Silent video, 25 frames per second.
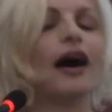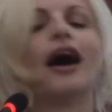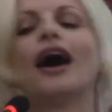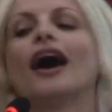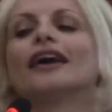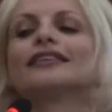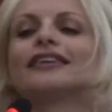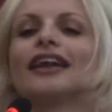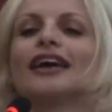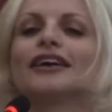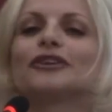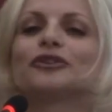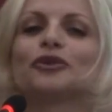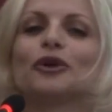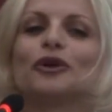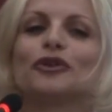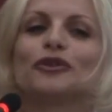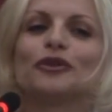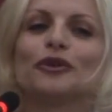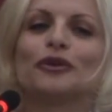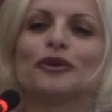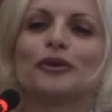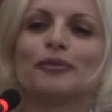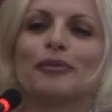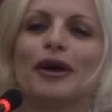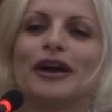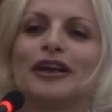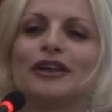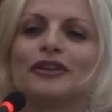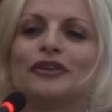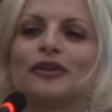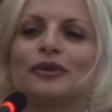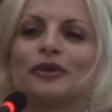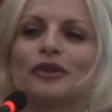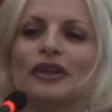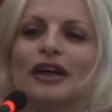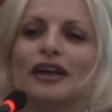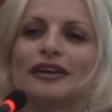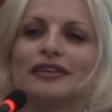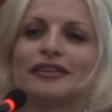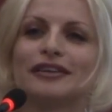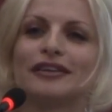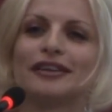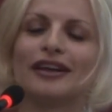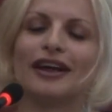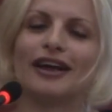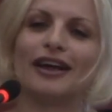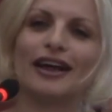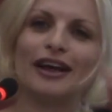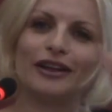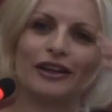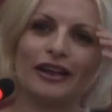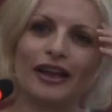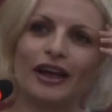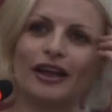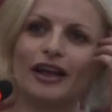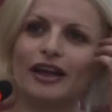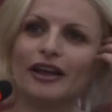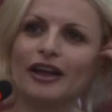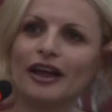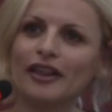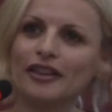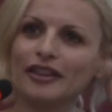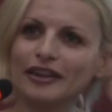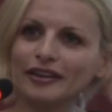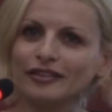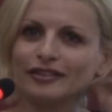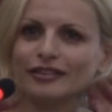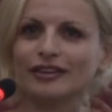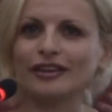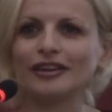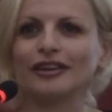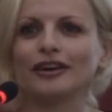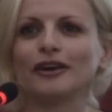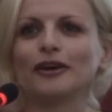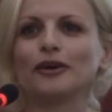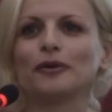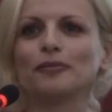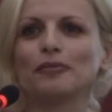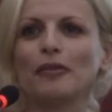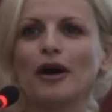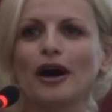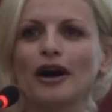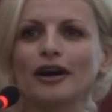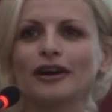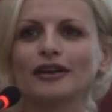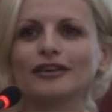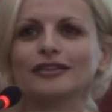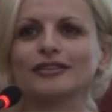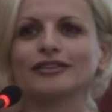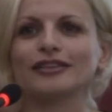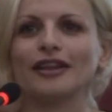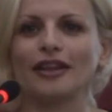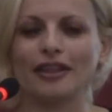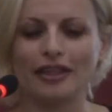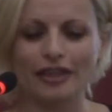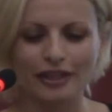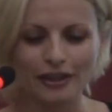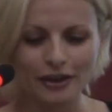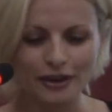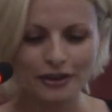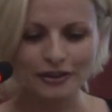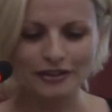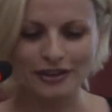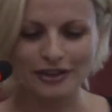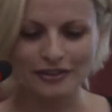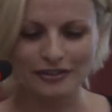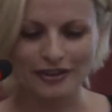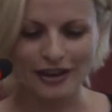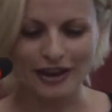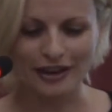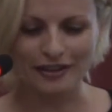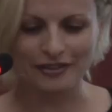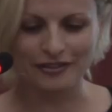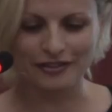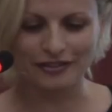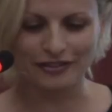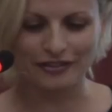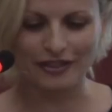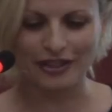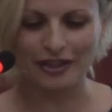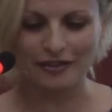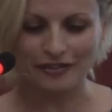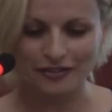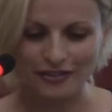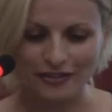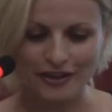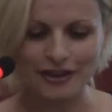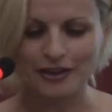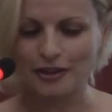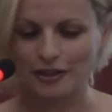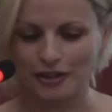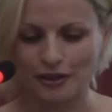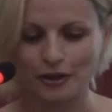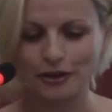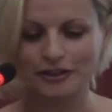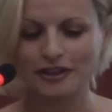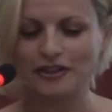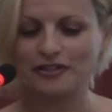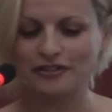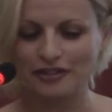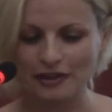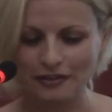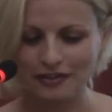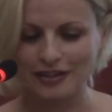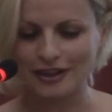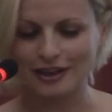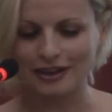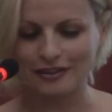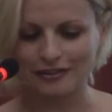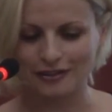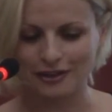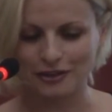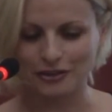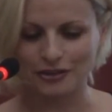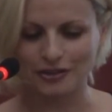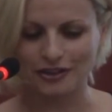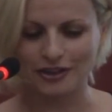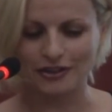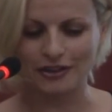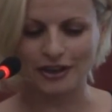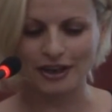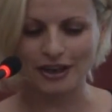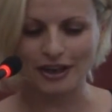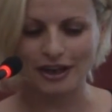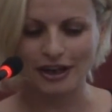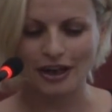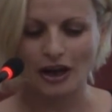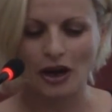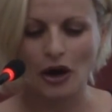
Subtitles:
I'd like to also remind you that this year marks the 35th anniversary